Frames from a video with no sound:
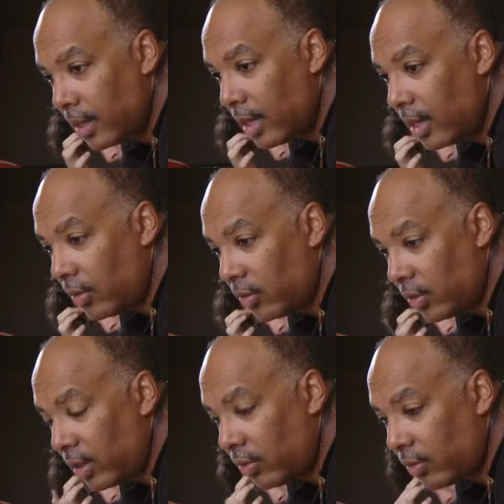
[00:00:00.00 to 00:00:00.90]
in a
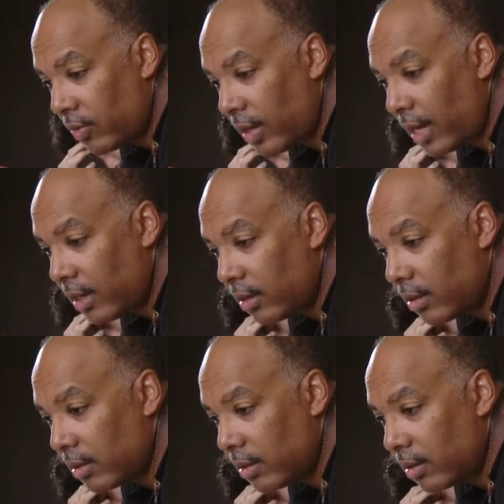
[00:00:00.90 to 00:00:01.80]
sense that
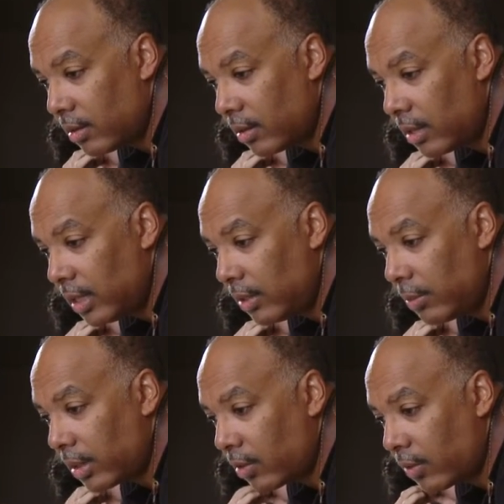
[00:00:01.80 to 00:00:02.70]
he
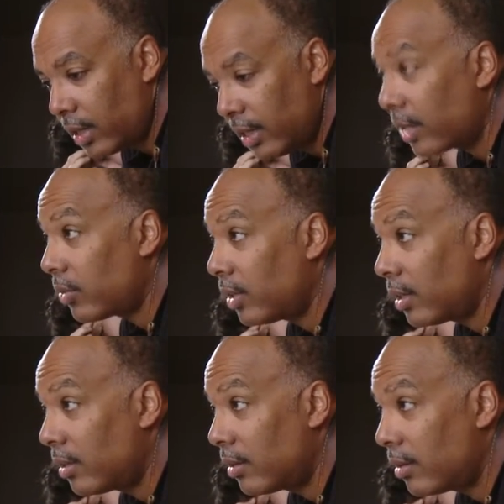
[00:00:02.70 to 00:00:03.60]
made a great legacy
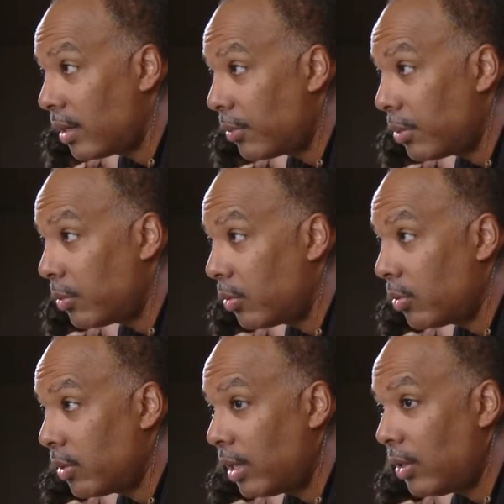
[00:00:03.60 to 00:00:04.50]
that
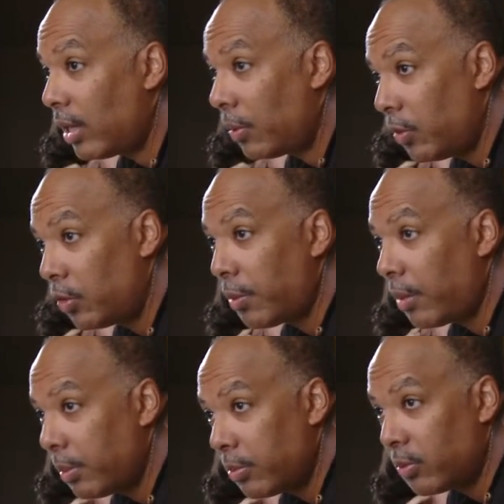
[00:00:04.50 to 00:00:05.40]
people, that will
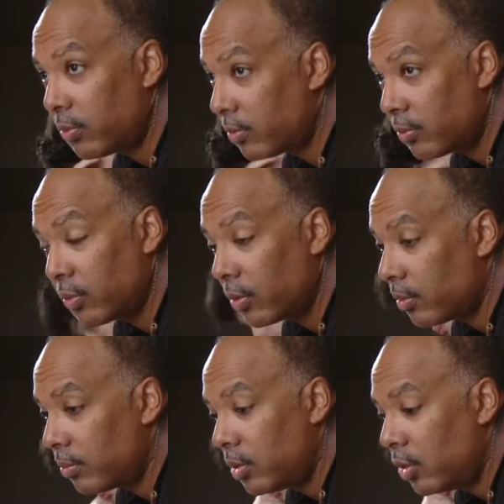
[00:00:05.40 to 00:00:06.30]
inspire people
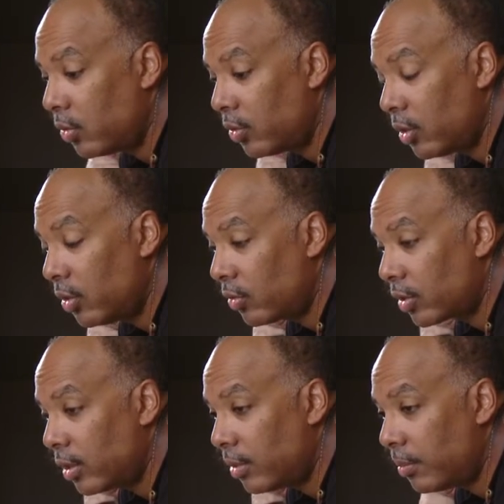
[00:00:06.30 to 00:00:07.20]
for years and years to
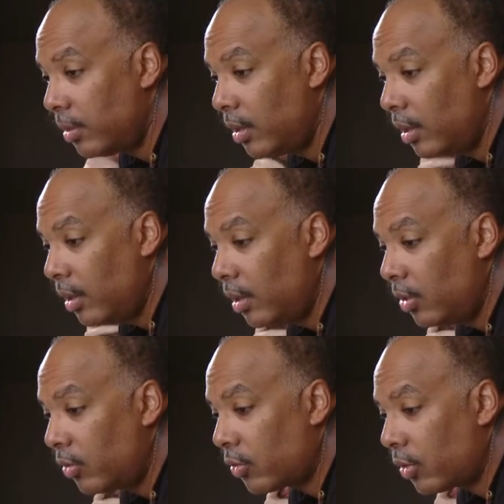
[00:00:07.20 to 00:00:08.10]
come.
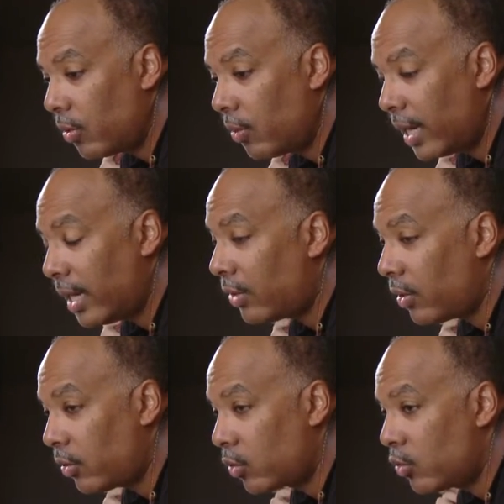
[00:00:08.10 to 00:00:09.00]
So, and that's
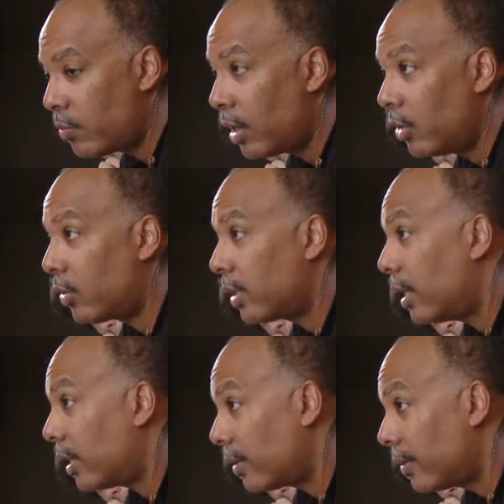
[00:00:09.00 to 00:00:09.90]
also true of Martin Luther King,